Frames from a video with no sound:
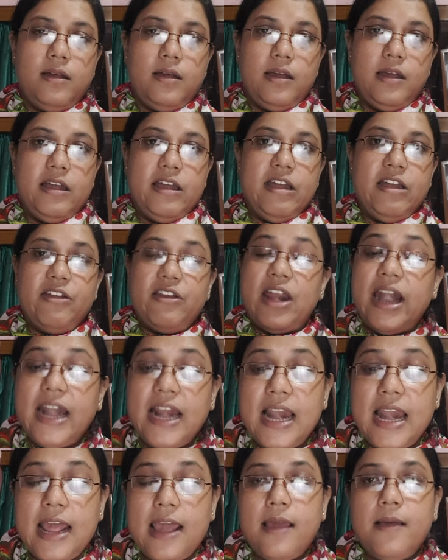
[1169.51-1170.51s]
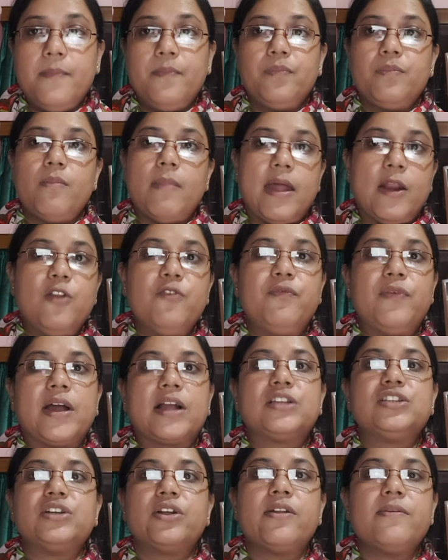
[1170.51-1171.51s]
readily
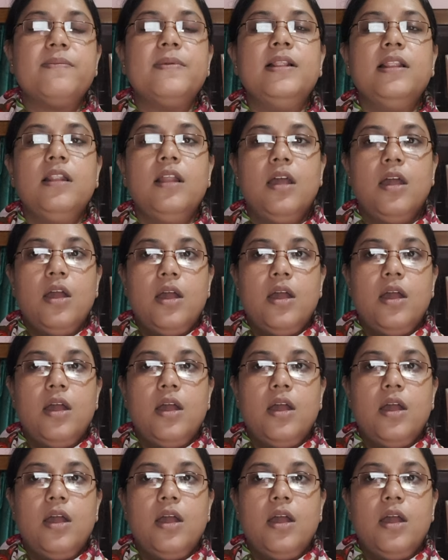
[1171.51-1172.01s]
manufacturable